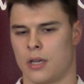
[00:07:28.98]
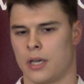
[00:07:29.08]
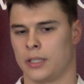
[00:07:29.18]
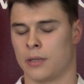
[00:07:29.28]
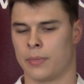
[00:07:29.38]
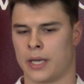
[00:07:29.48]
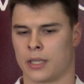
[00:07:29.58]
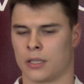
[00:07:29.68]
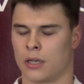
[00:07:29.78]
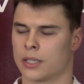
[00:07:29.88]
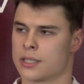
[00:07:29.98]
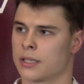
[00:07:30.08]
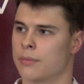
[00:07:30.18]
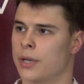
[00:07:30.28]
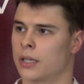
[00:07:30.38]
and then back in August I
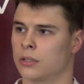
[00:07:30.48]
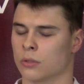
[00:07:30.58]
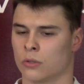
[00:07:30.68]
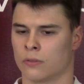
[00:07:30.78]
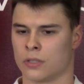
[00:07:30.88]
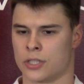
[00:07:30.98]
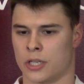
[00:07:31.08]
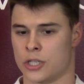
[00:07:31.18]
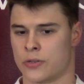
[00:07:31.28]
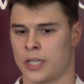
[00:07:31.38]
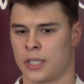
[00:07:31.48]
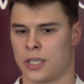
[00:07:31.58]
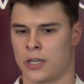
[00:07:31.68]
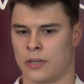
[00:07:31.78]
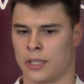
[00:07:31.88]
came back to Louisville, started training
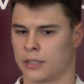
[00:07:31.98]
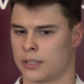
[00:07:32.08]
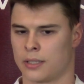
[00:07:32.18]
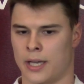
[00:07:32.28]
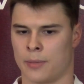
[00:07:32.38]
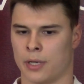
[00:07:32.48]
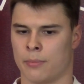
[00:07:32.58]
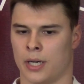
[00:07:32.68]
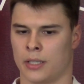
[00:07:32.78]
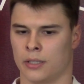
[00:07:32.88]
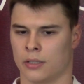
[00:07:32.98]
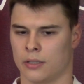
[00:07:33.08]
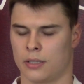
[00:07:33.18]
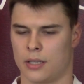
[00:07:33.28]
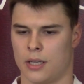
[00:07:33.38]
here, and had my mind
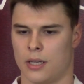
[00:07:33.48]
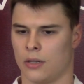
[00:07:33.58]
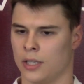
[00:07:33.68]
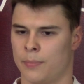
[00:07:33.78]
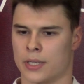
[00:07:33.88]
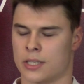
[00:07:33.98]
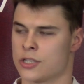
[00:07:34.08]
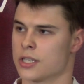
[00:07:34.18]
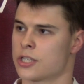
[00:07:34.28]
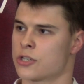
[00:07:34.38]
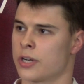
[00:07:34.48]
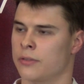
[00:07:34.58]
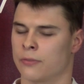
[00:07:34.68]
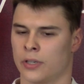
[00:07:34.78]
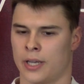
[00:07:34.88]
on Olympics and just
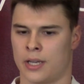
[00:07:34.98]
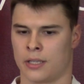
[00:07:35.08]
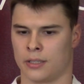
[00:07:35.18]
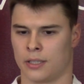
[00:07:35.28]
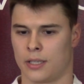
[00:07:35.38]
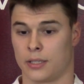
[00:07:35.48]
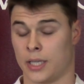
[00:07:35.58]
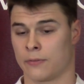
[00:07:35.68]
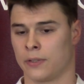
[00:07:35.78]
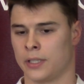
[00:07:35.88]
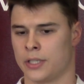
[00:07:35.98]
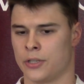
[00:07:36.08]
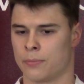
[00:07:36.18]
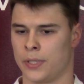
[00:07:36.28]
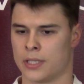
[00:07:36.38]
trained for that. And thankfully at
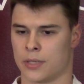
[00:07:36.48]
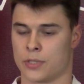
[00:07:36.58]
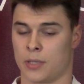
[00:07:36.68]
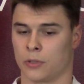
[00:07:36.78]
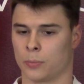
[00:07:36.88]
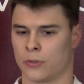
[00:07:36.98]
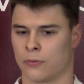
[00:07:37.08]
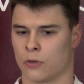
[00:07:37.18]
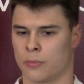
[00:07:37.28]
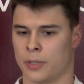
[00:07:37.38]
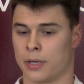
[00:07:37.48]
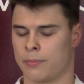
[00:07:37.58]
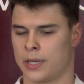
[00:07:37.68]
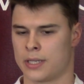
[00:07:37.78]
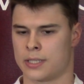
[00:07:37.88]
Europeans I was able to perform at my
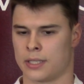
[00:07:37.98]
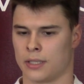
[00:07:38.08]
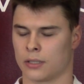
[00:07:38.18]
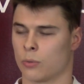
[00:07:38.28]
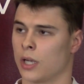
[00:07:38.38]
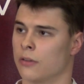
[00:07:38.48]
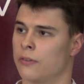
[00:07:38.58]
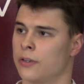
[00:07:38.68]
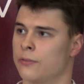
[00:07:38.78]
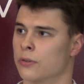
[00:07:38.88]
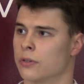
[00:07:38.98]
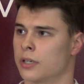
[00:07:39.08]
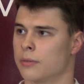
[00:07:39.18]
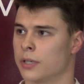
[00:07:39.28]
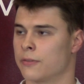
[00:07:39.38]
best and qualify
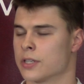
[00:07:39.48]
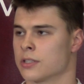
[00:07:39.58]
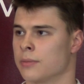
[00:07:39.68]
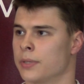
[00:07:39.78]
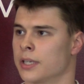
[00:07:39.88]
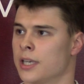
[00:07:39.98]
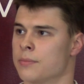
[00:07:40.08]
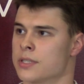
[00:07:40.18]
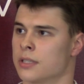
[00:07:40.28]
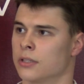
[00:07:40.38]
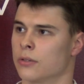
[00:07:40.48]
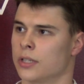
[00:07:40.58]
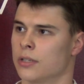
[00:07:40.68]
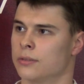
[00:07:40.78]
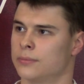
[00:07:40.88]
for my first Olympic Games in
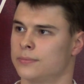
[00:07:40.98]
Tokyo.